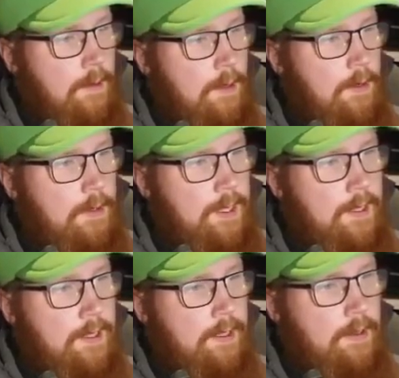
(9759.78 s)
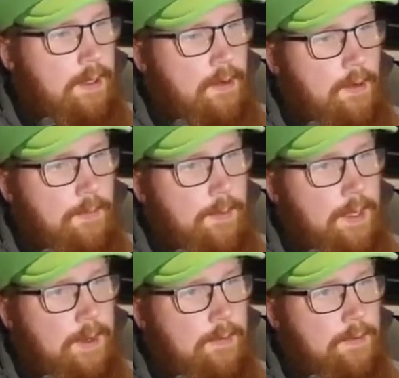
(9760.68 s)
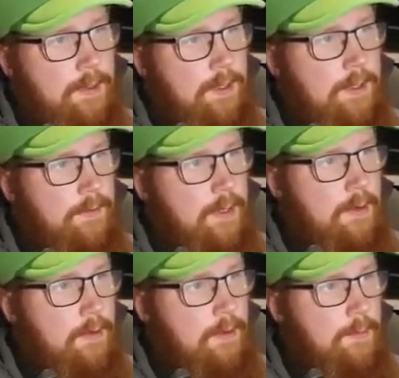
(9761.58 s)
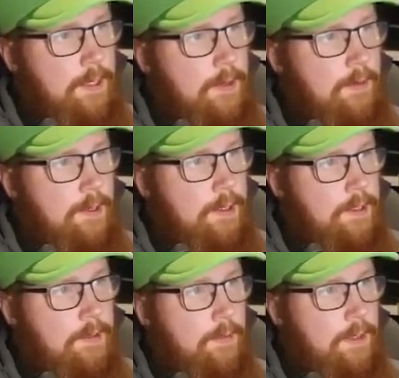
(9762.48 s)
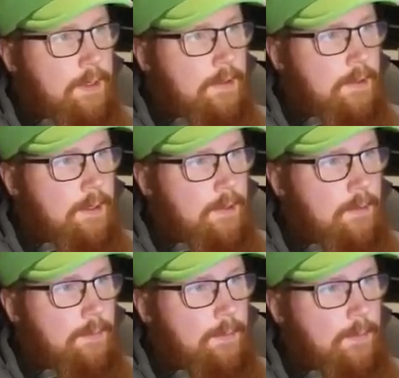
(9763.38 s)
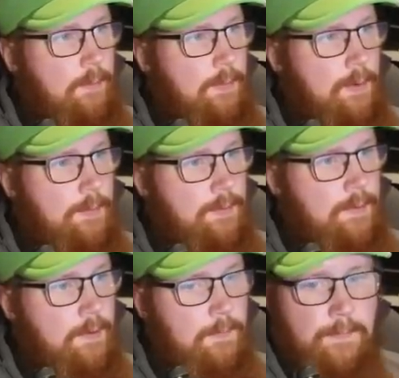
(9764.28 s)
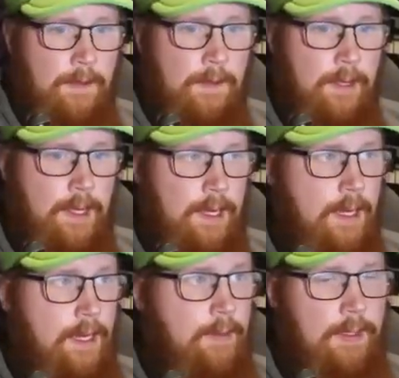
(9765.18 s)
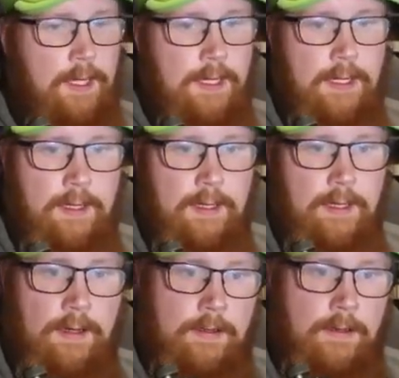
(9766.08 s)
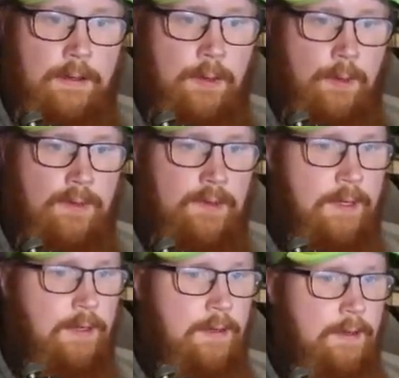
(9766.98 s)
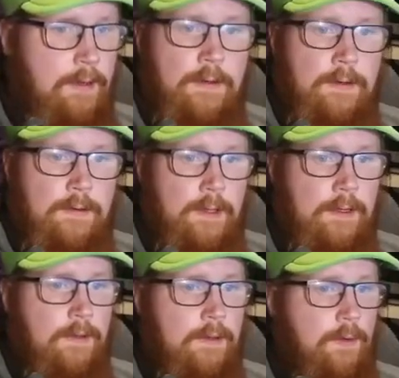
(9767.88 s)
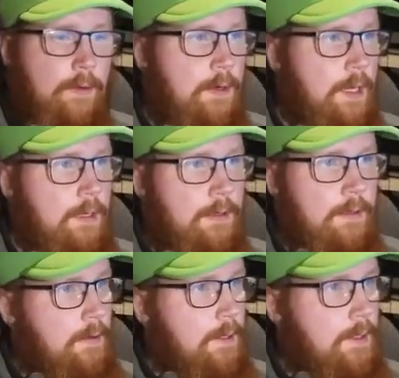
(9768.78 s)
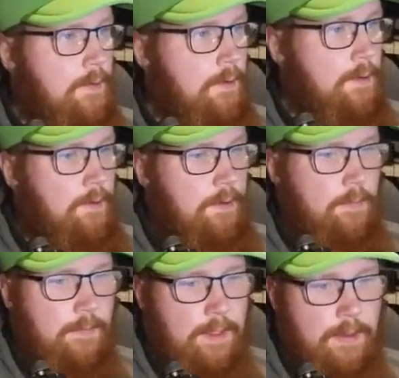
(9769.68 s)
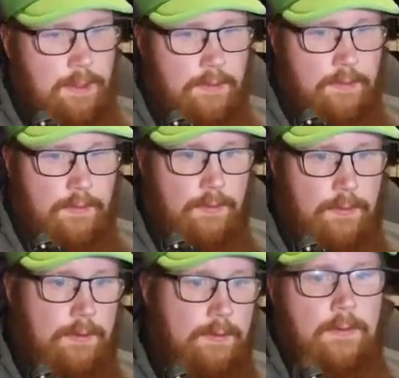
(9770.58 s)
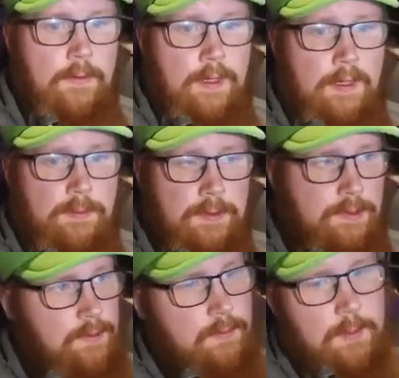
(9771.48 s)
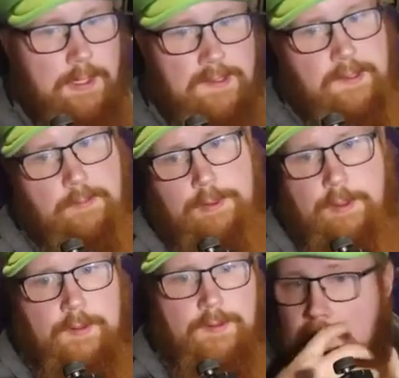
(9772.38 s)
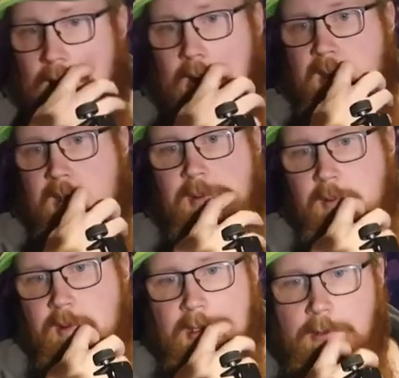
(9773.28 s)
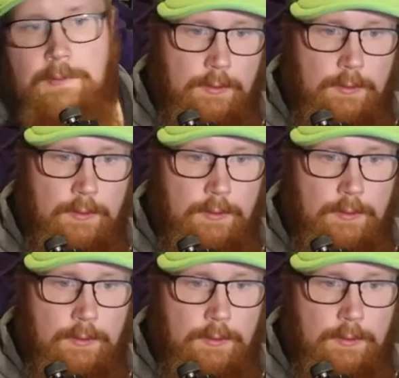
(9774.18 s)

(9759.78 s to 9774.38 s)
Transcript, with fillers: Oh, you get hit, you get hurt by it. I was wondering if you get hurt by it or not. I didn't want to, like, do it on purpose, though. Hey, we're getting a uh, cold Senkai. Is, that, is it your raid? That's awesome. How you guys doing? Welcome to the stream. I guess I can pause. How you guys doing?